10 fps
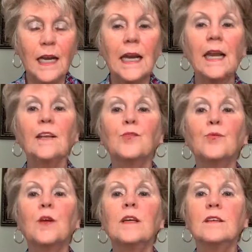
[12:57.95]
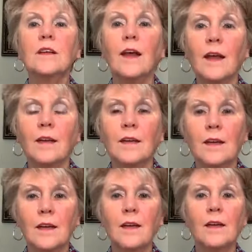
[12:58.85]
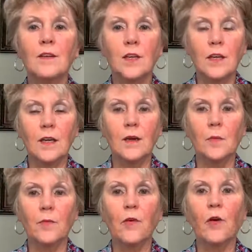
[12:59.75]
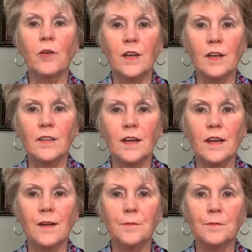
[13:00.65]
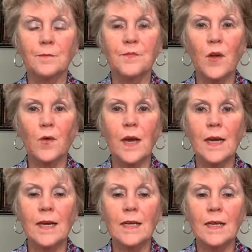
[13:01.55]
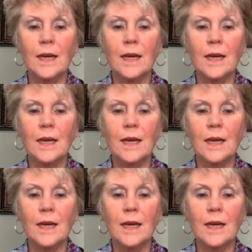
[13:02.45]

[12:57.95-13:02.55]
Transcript: Let's reset to him for our destiny, okay?